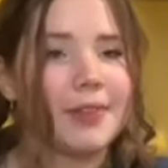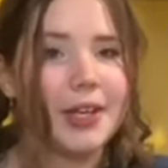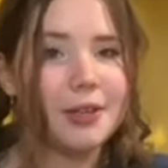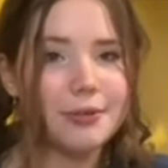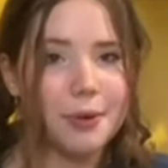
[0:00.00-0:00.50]

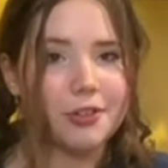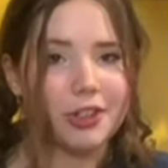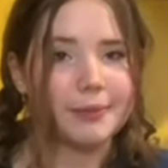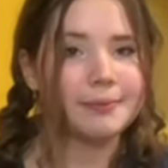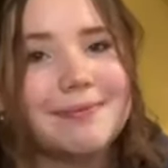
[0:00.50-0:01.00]
Thank you for
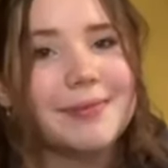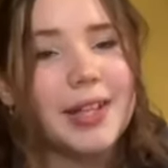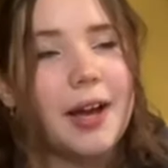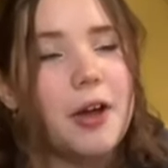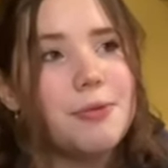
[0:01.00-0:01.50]
watching.
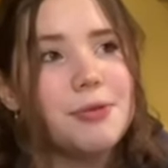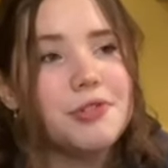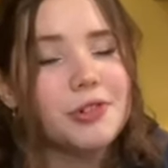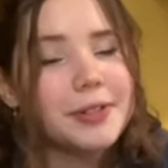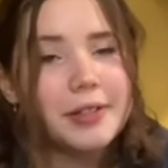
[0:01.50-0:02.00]
I hope you
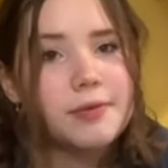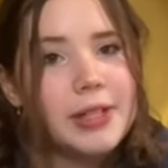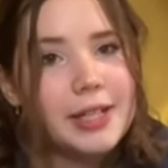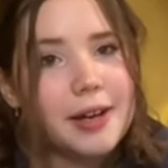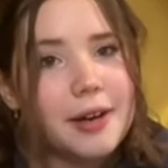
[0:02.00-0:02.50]
enjoyed this
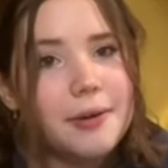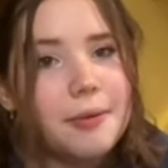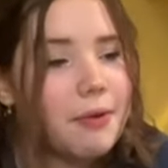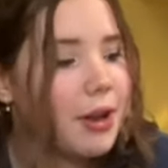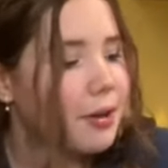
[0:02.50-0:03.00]
video
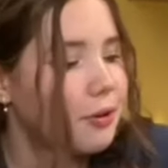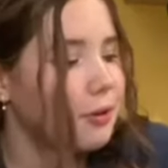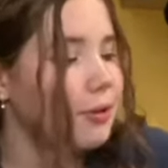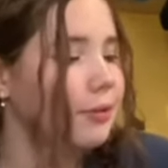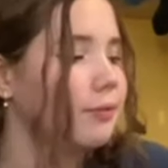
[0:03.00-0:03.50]
with our
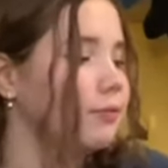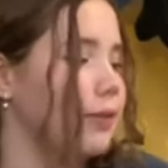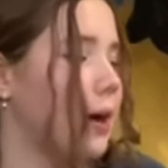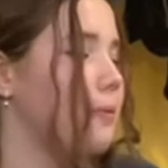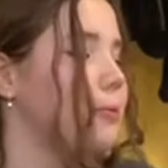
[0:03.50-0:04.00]
little
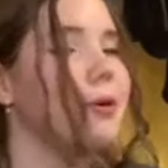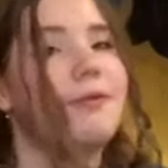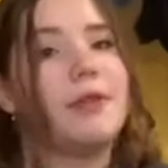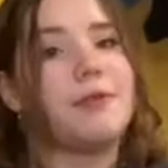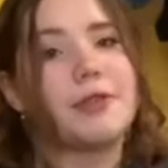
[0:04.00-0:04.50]
wrap-up
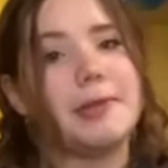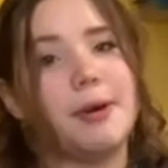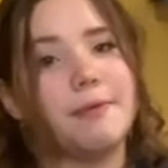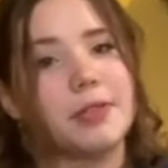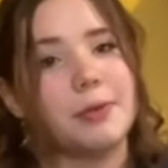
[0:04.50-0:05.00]
of the 3
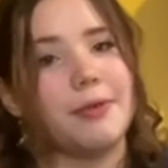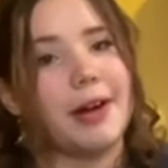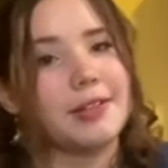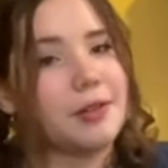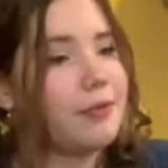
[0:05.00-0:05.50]
months that we've
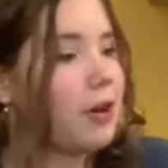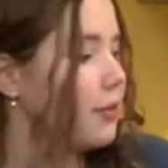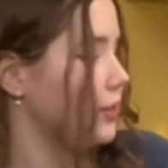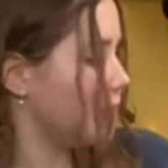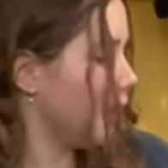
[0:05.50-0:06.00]
had so far this